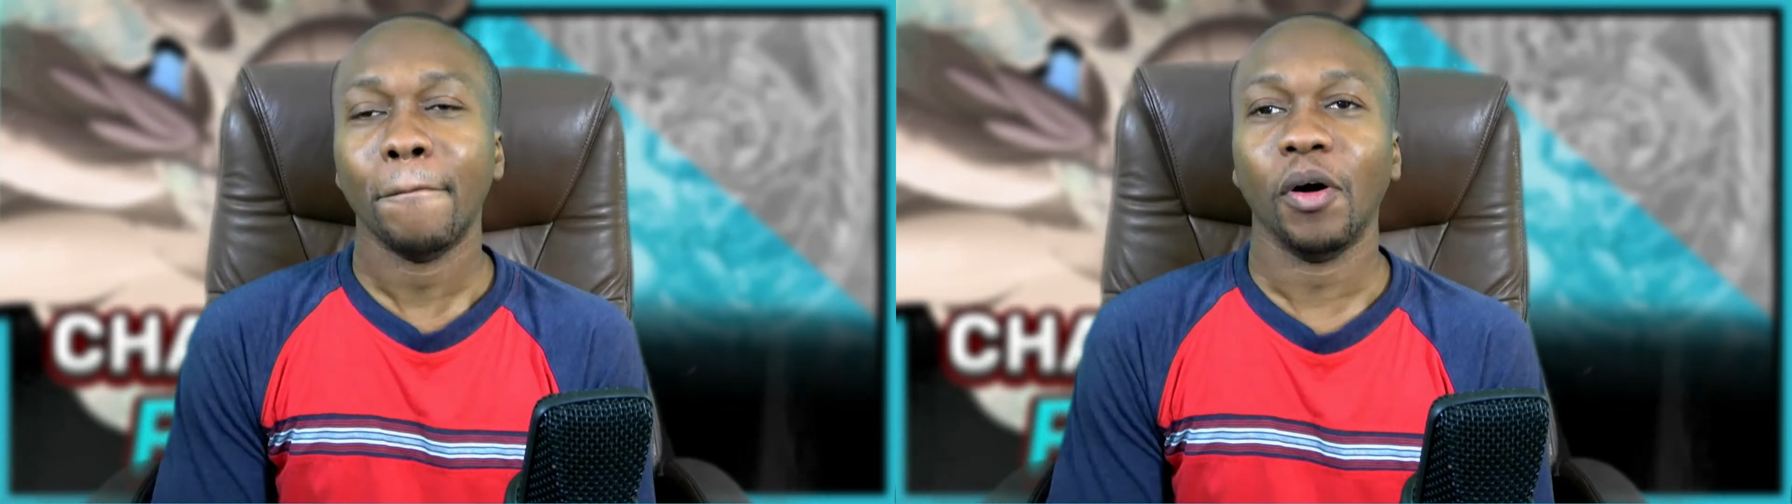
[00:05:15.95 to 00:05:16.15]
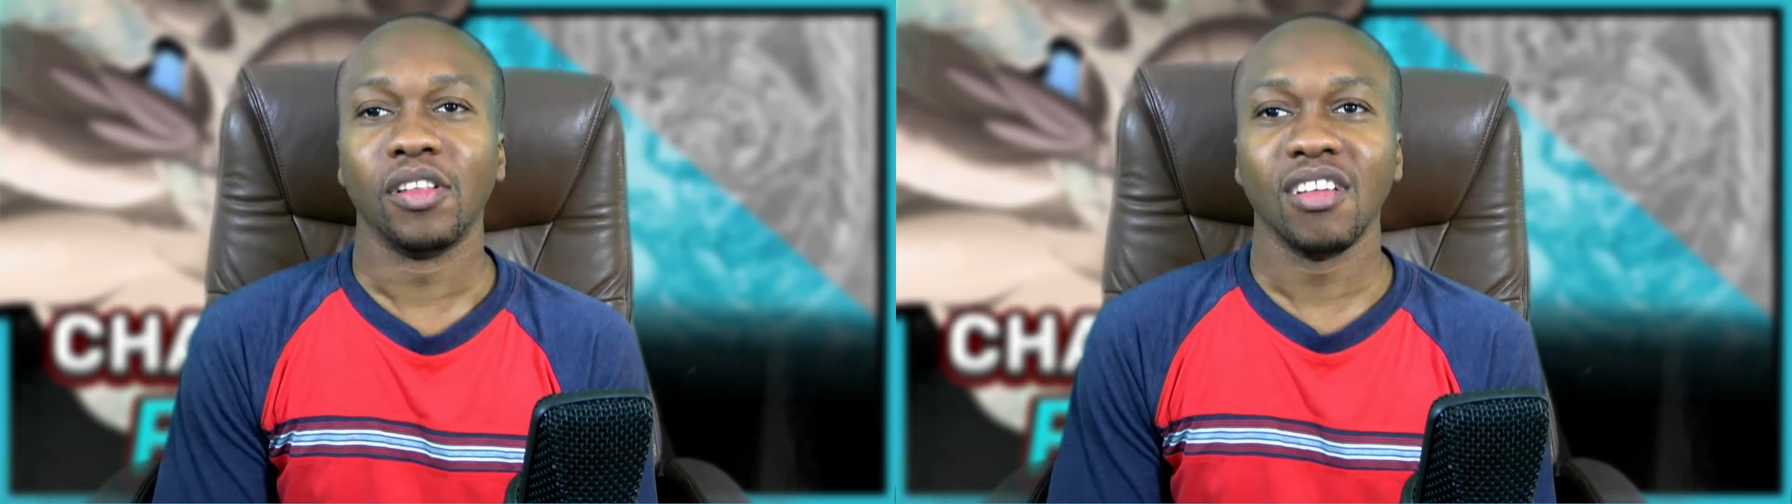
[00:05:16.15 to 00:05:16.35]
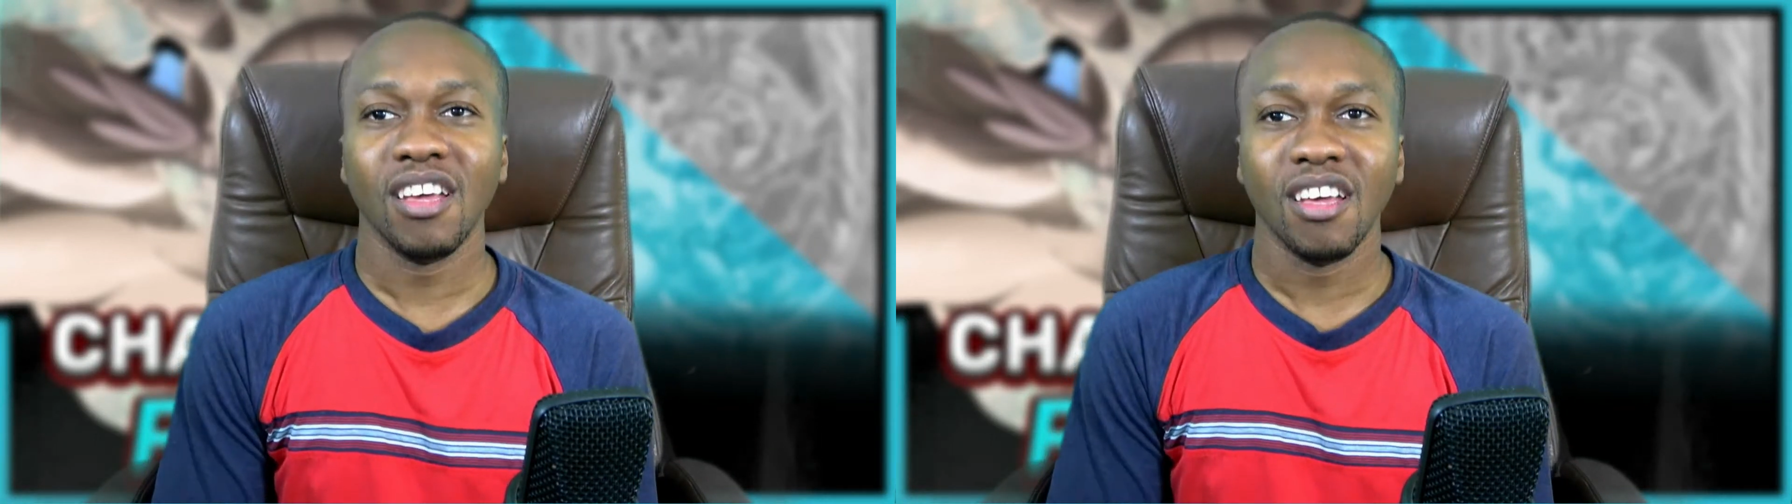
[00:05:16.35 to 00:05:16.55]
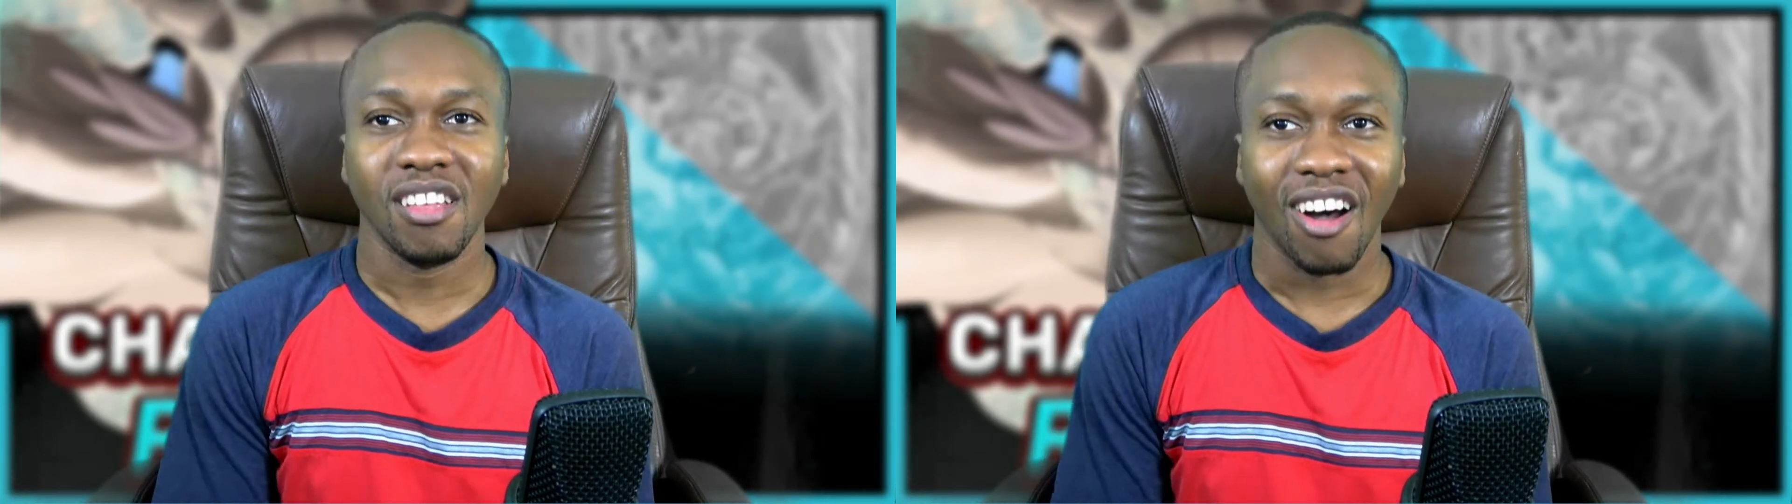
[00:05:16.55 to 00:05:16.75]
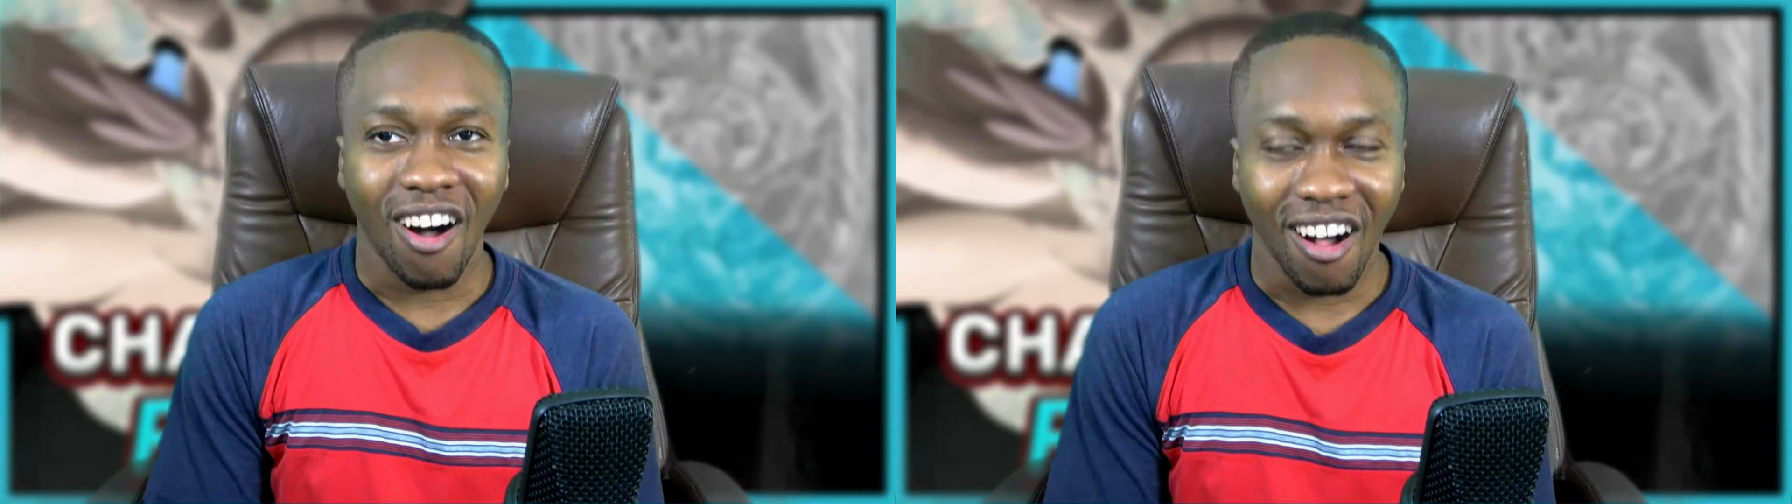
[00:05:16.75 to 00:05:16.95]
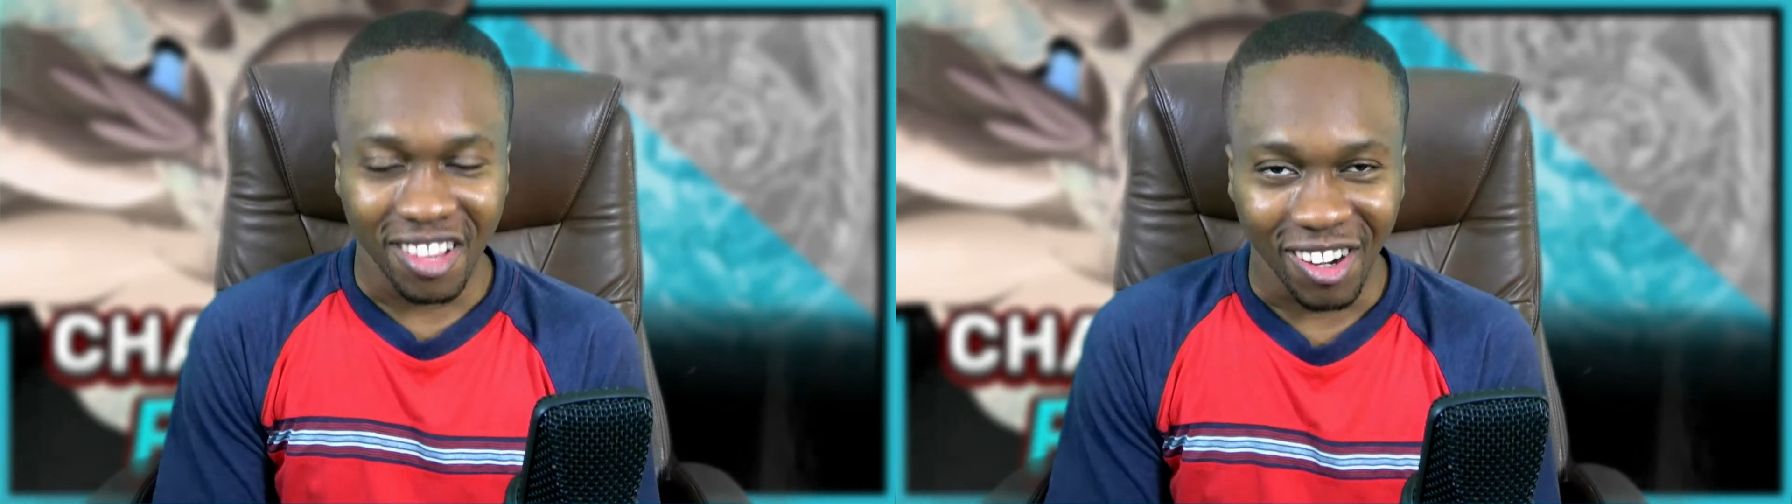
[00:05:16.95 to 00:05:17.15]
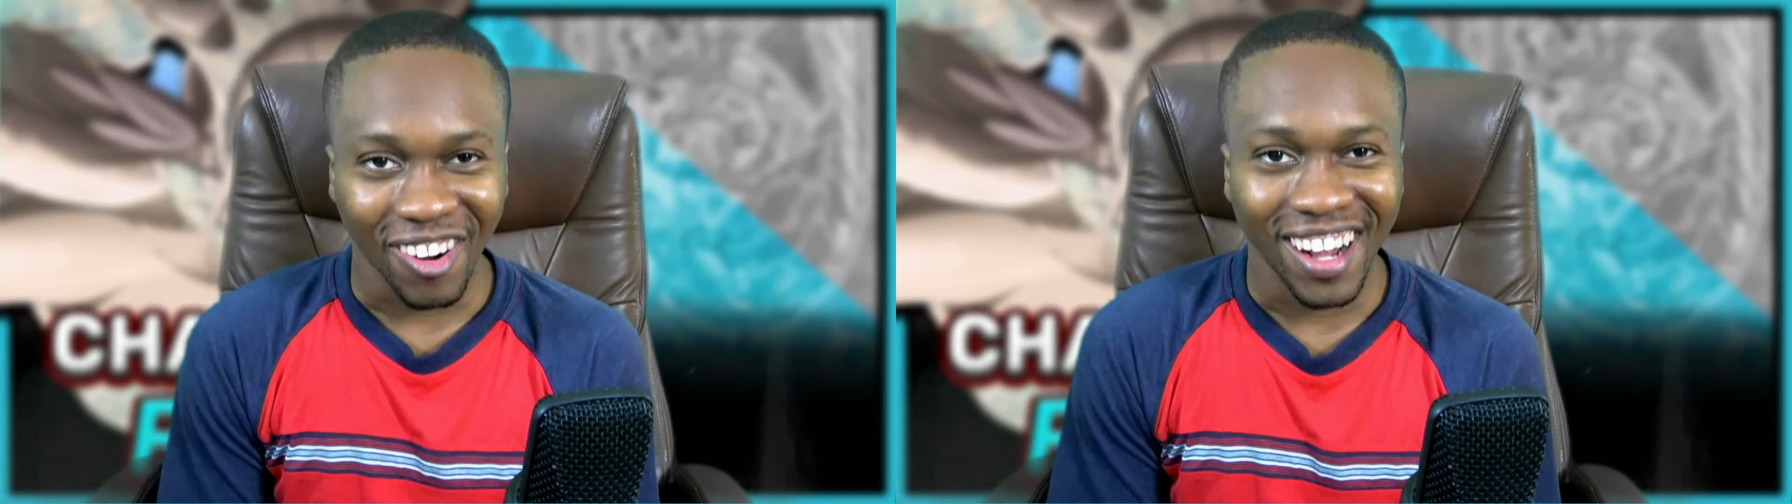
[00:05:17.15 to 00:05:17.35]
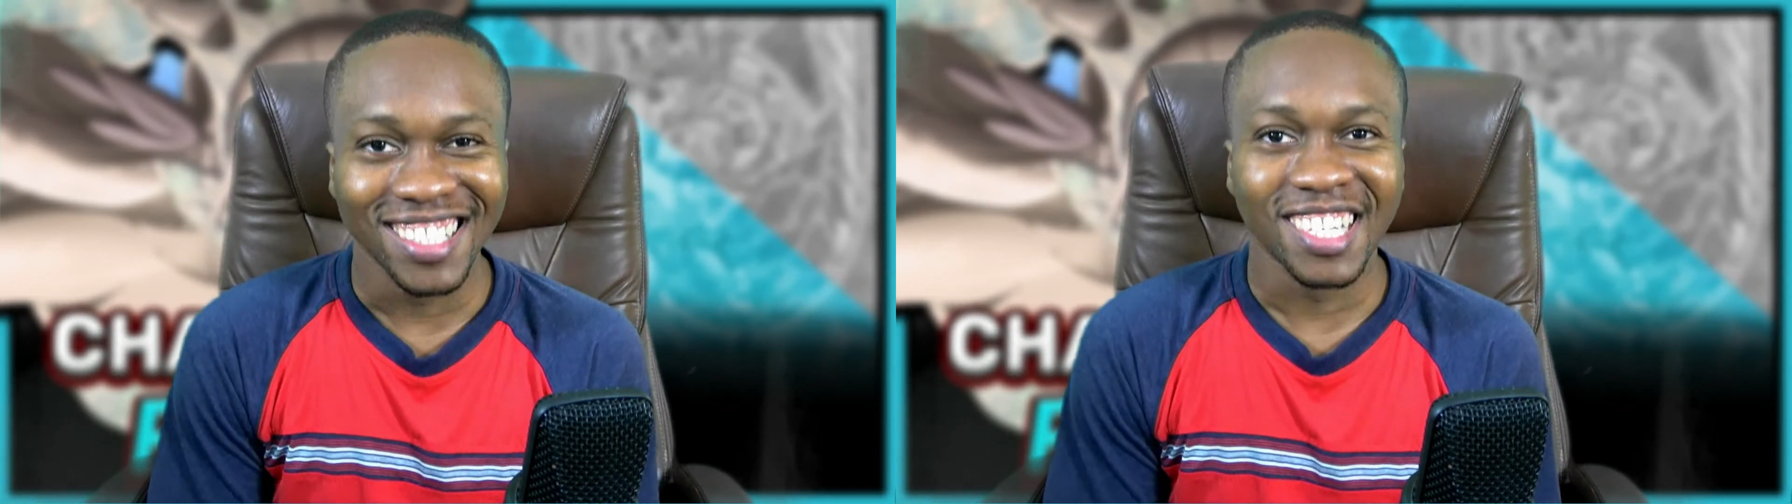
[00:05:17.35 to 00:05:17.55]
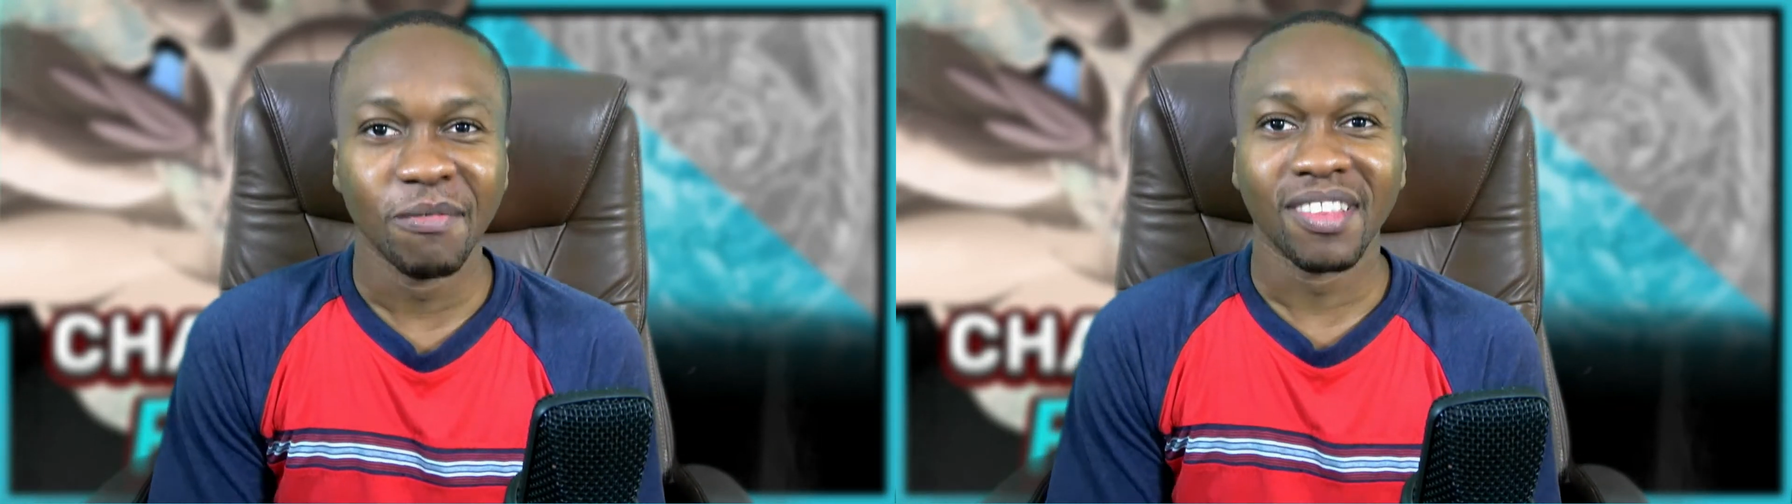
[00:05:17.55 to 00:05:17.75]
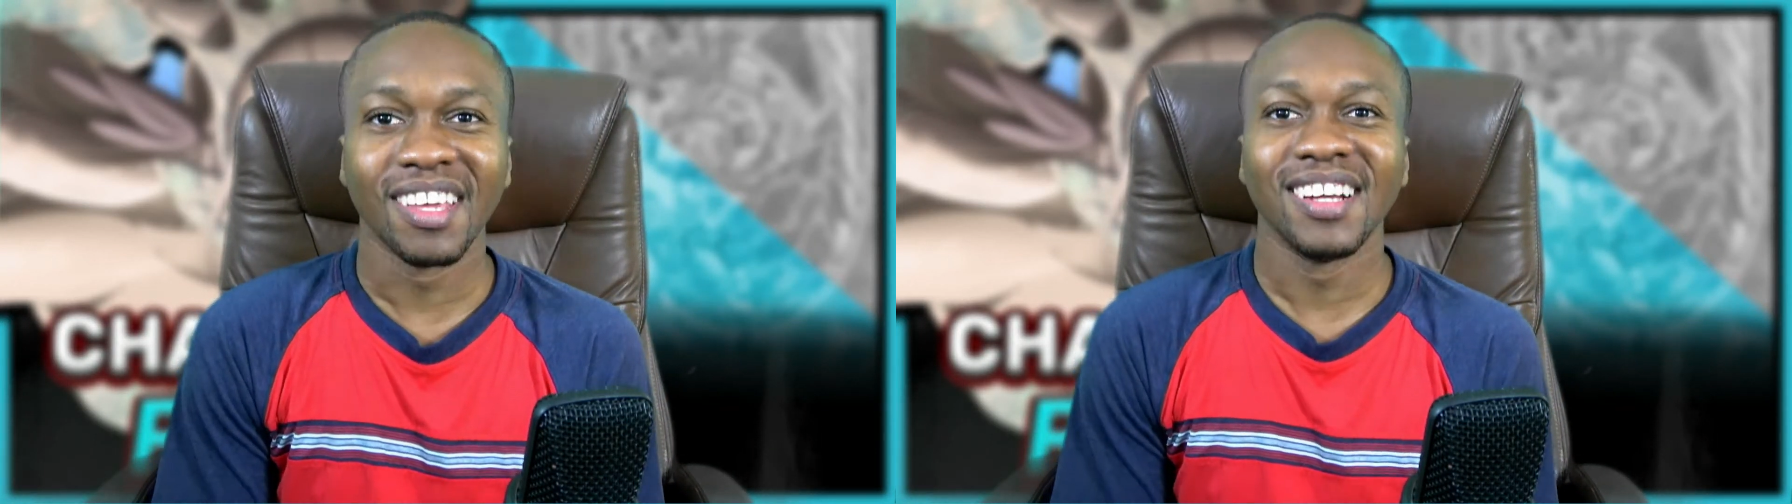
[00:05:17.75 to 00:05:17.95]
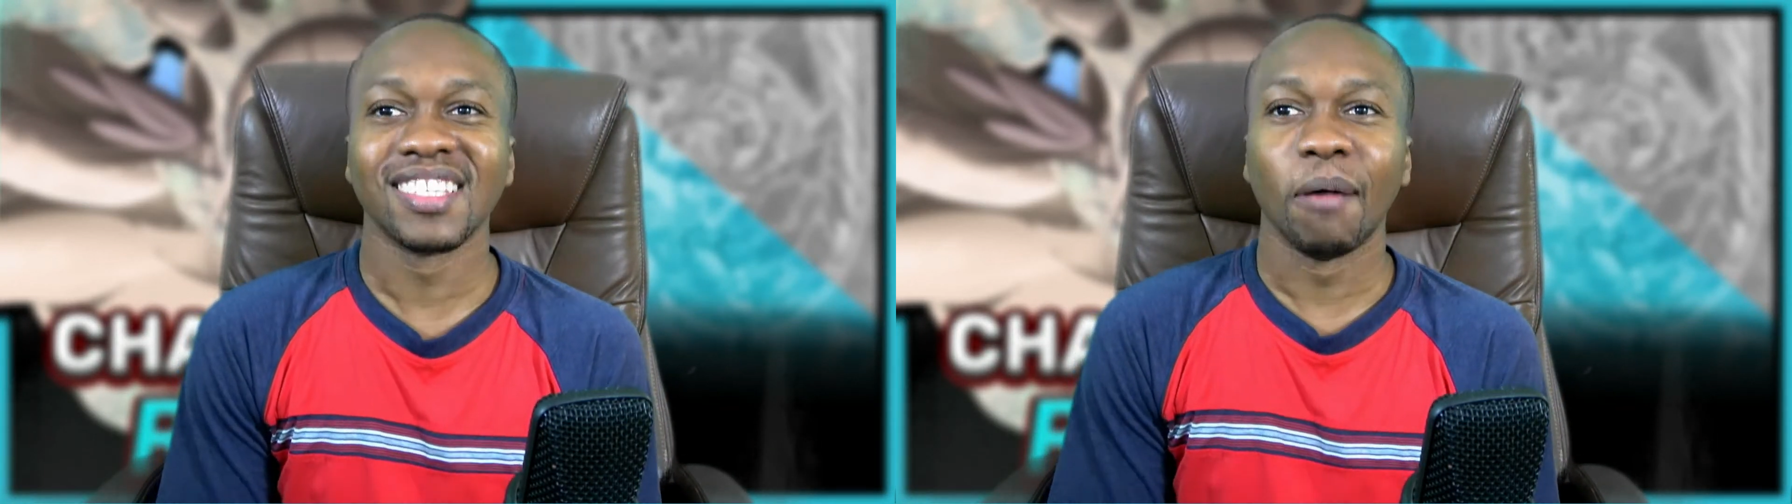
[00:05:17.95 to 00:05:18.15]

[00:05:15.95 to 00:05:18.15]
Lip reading: But in the grand scheme of things,